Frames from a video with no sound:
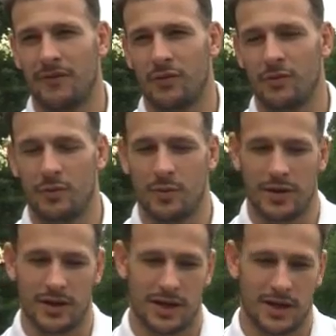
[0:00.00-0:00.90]
Everyone will
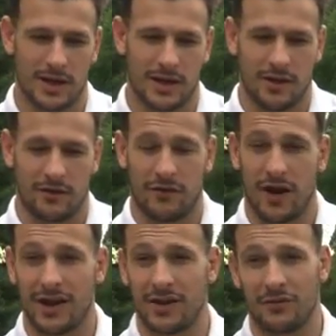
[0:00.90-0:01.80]
be
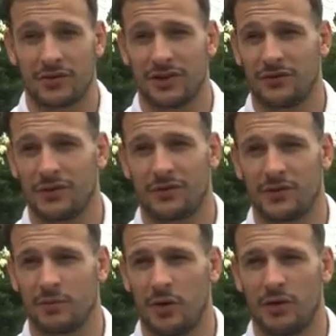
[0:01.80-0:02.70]
fighting, obviously,
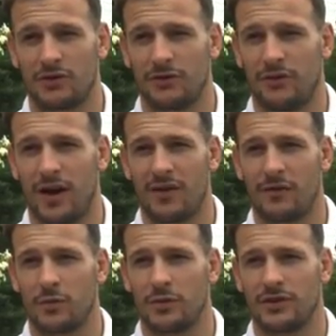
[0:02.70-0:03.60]
for spots and fighting
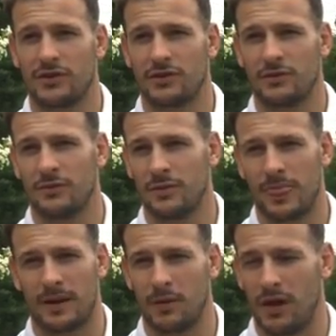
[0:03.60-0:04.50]
for a position,
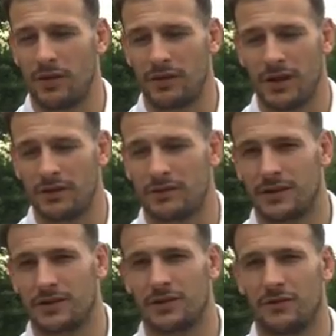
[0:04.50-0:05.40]
but I think
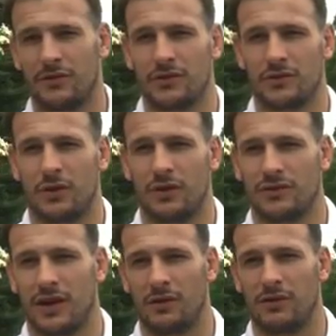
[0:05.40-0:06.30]
that's good for the squad.
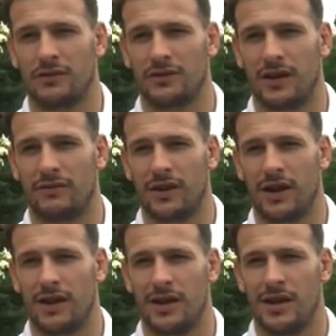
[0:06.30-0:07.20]
It's healthy to have
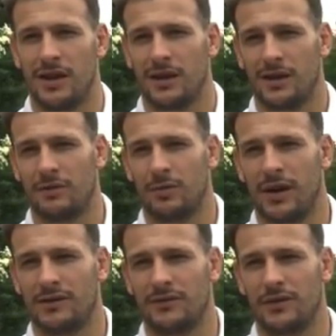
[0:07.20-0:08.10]
that
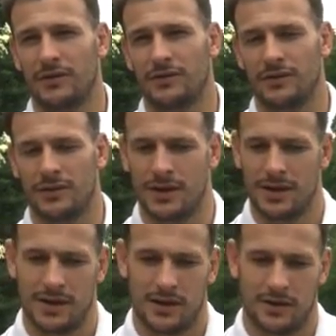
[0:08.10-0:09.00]
competitiveness and
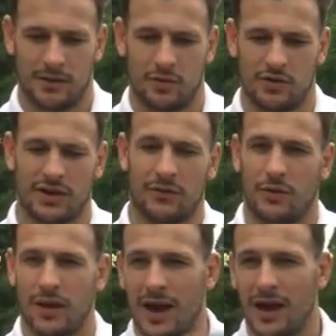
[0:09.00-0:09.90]
push
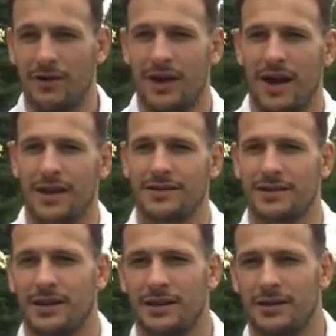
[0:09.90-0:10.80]
everyone higher and higher
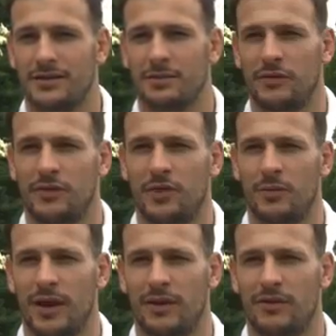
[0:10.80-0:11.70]
to
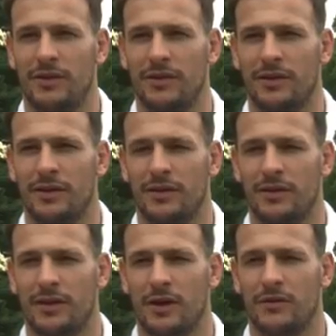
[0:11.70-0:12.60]
perform better
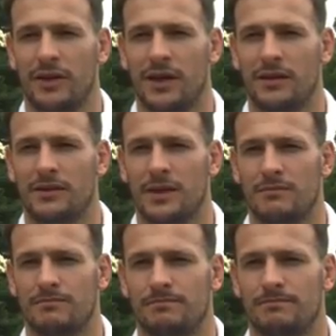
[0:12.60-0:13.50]
and hopefully get in the team.